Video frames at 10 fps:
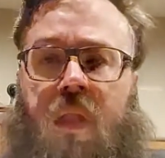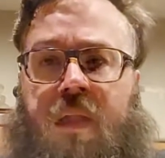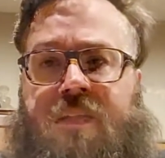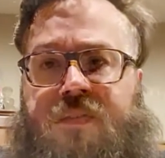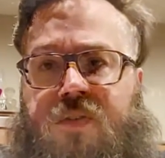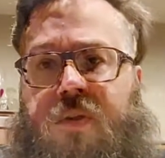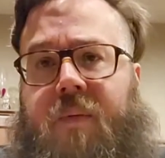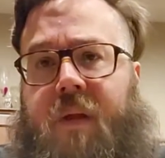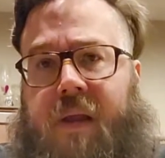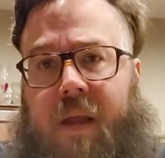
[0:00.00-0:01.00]
thanks for
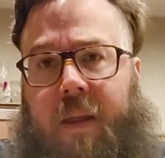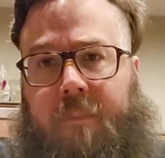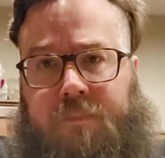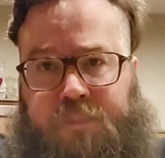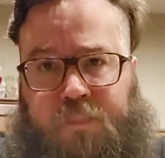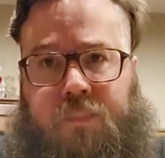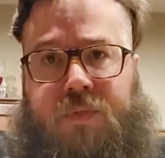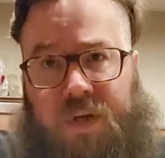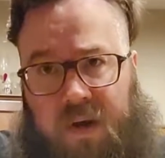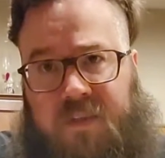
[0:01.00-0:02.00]
joining me again.
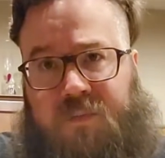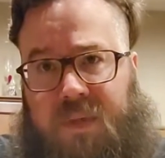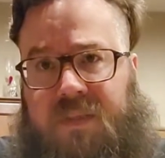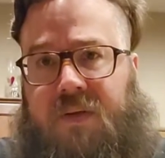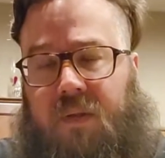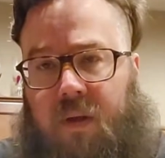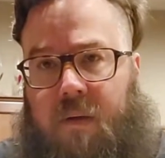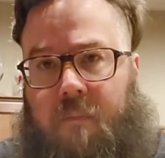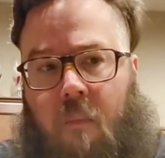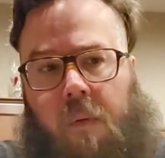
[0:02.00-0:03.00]
Sorry it's been so
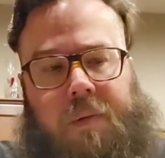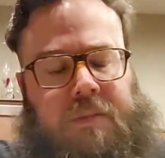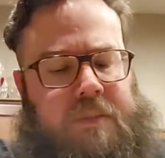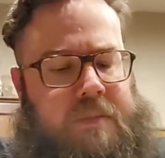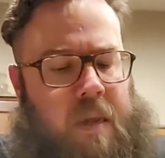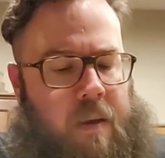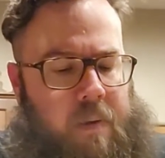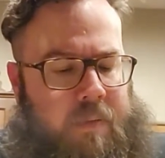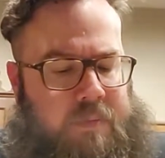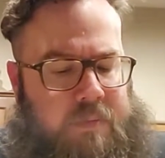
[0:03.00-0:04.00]
long.
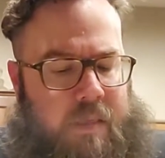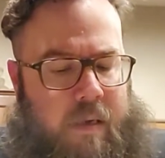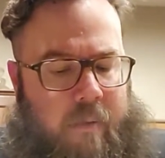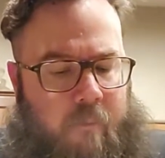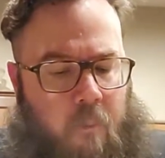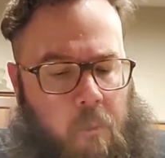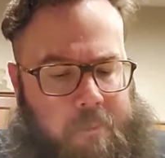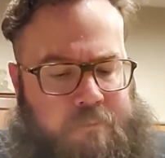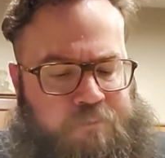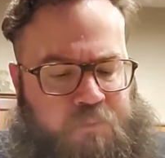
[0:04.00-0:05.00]
Um,
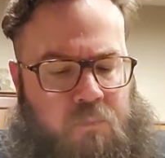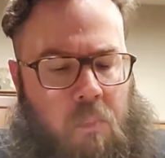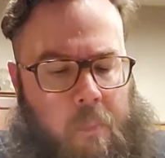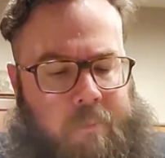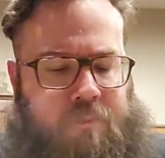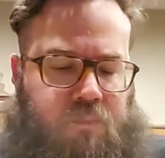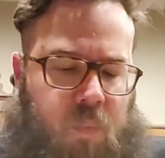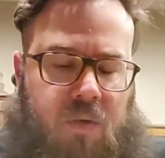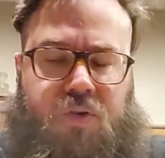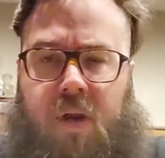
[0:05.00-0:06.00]

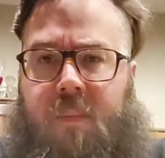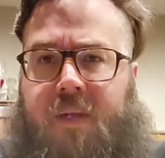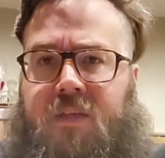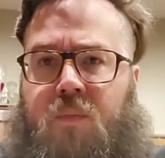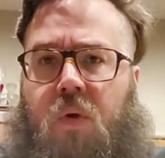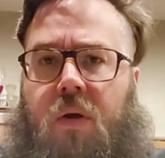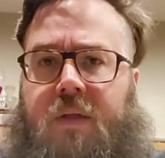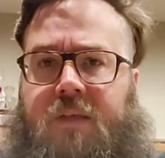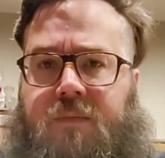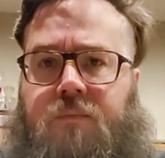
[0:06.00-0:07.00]
I'll try to make some more of
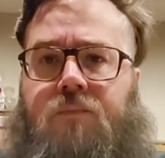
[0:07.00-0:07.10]
these,